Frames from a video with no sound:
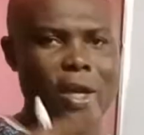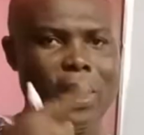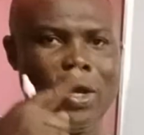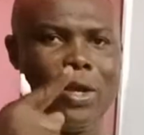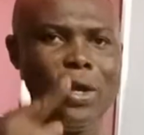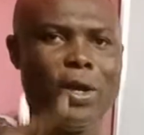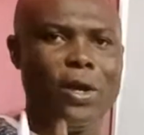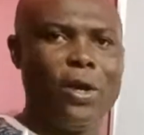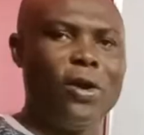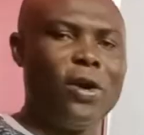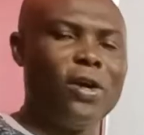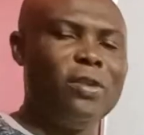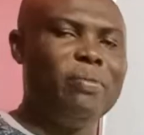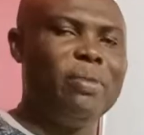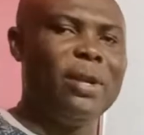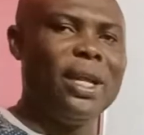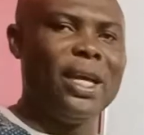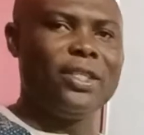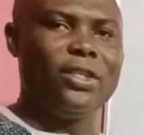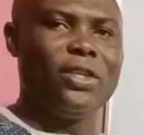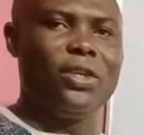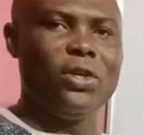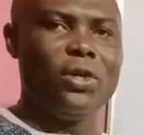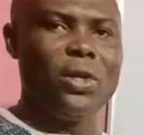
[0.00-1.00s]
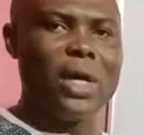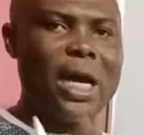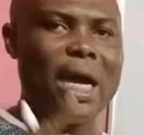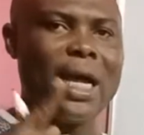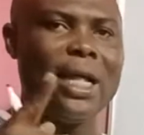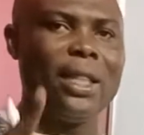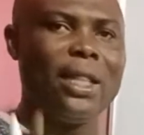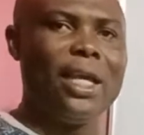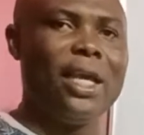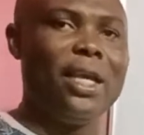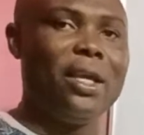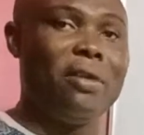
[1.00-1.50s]
God bless you, and
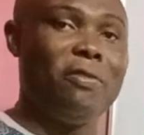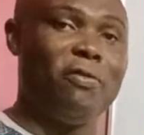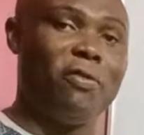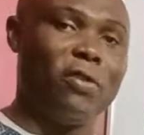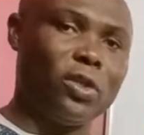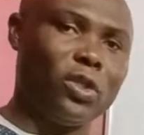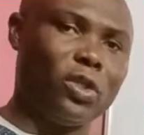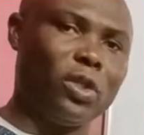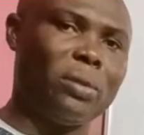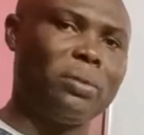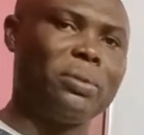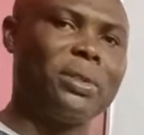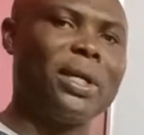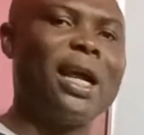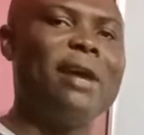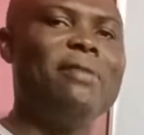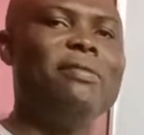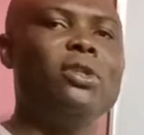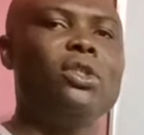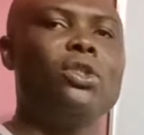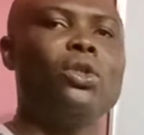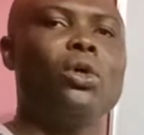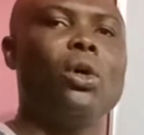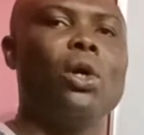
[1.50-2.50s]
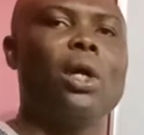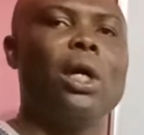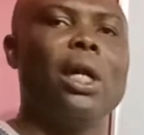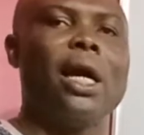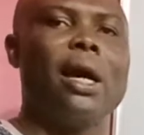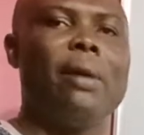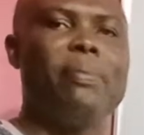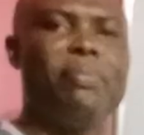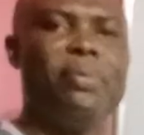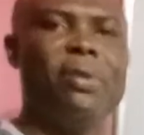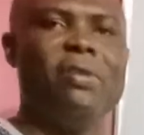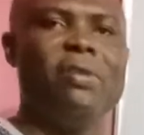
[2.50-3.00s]
thank you for subscribing to all our
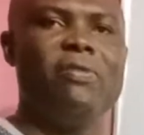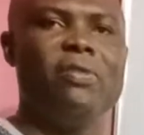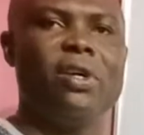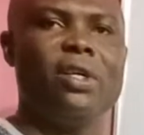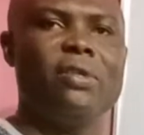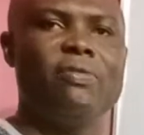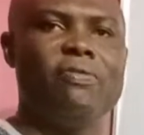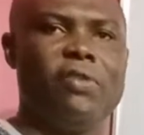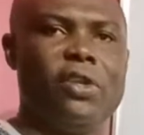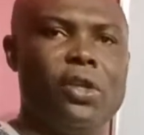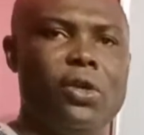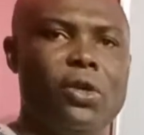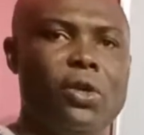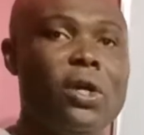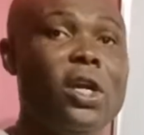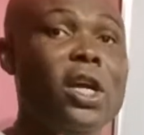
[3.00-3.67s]
previous videos.